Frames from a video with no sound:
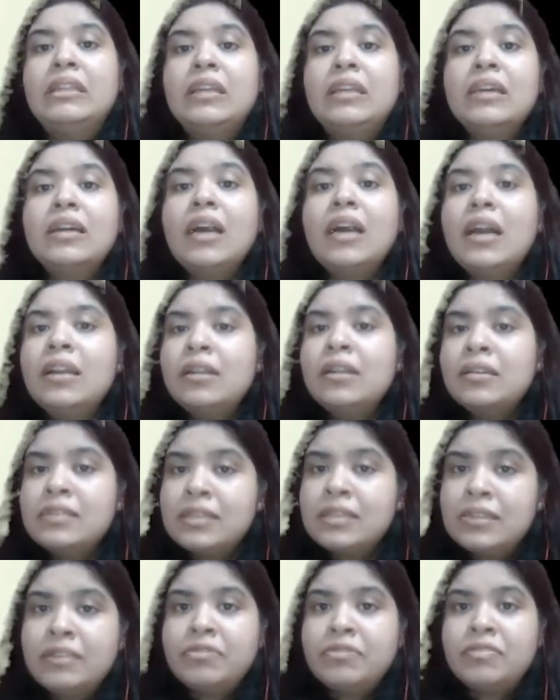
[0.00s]
their colors
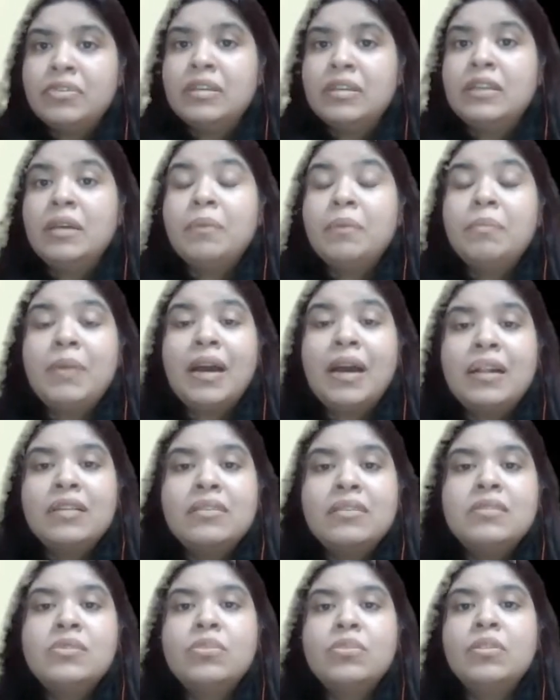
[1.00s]
are different, their
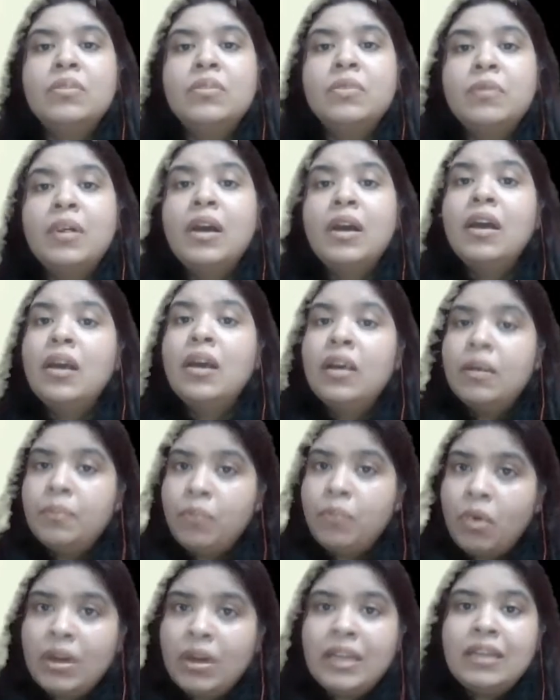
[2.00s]
patterns on the
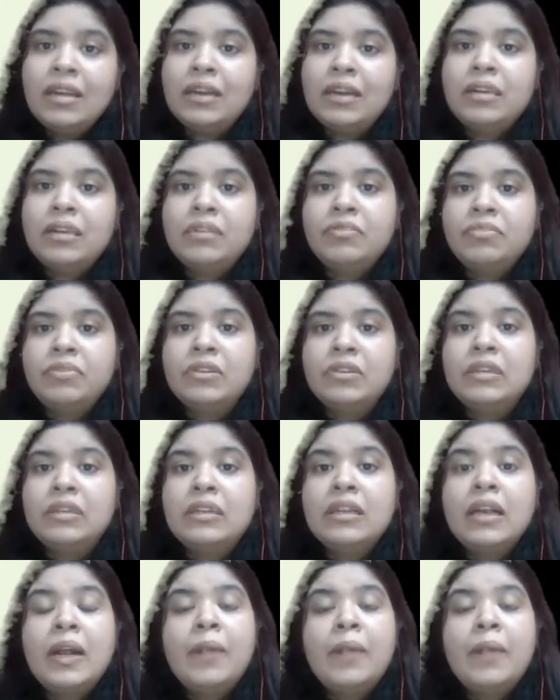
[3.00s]
body are different.